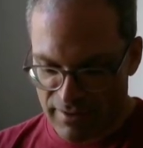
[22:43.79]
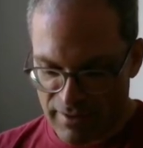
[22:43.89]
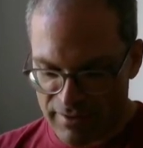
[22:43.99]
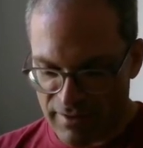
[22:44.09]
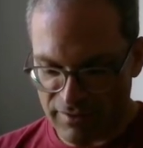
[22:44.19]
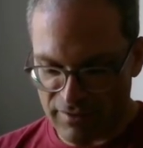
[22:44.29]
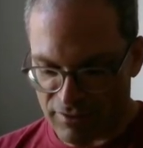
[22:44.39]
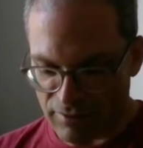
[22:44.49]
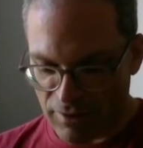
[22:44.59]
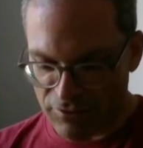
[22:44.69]
And this is the
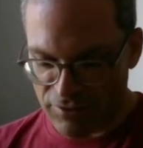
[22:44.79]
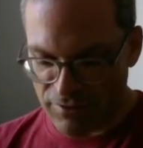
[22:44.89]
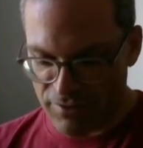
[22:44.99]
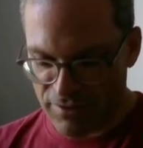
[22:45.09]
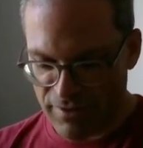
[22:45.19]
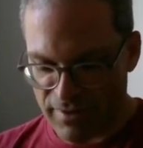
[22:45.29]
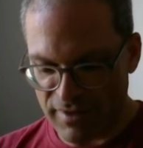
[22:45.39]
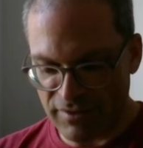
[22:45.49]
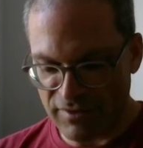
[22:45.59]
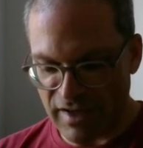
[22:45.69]
ground truth, and
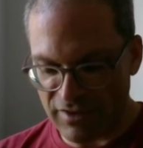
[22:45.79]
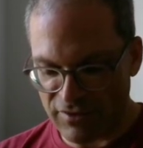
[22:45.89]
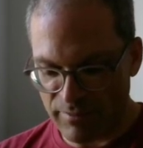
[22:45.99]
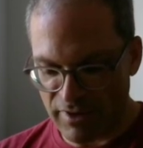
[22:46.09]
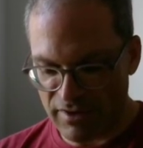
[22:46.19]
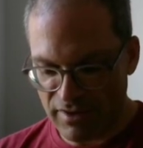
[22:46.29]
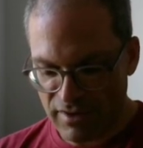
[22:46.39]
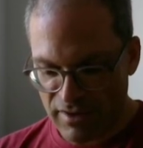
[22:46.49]
this is the estimate.